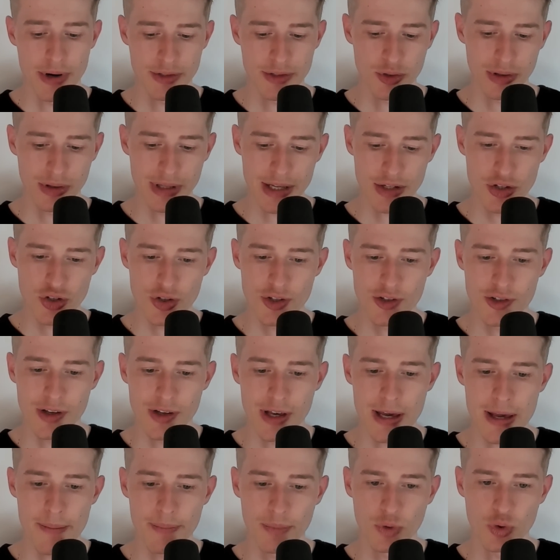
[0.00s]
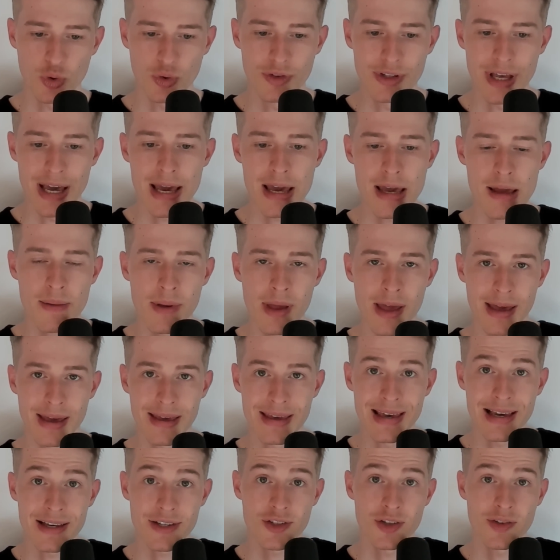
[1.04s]
So let's just say today,
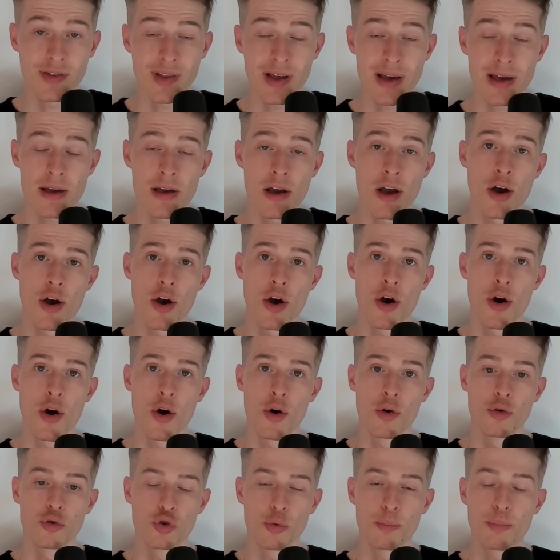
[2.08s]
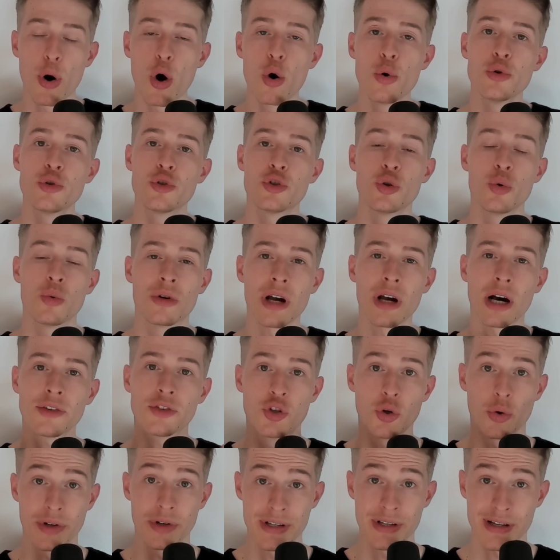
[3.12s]
yesterday, suppose you got
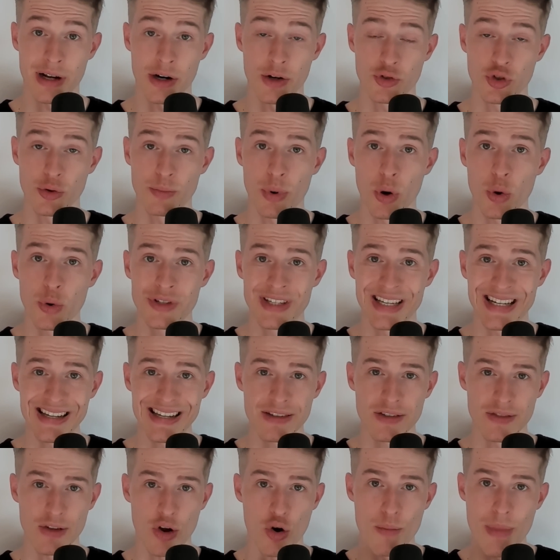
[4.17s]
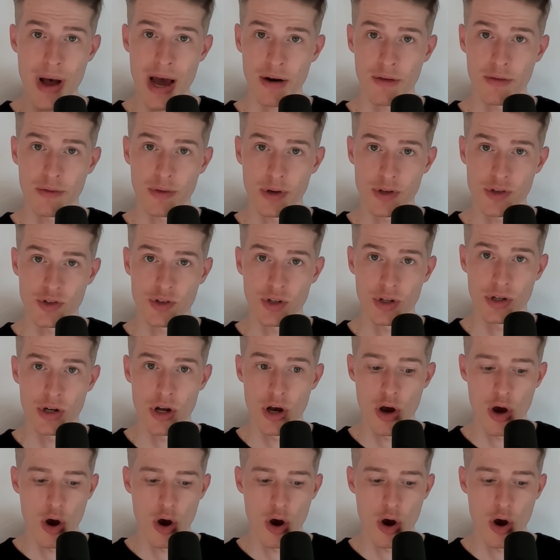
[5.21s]
your desire, suppose it is now manifested.